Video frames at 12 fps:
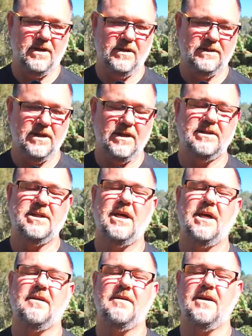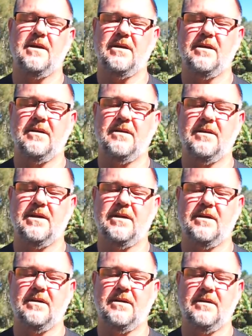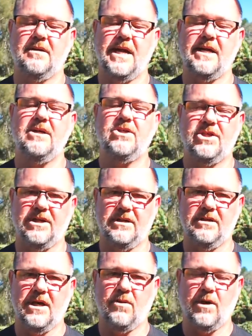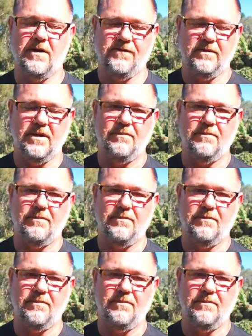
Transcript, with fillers: it's going to take the energy away from the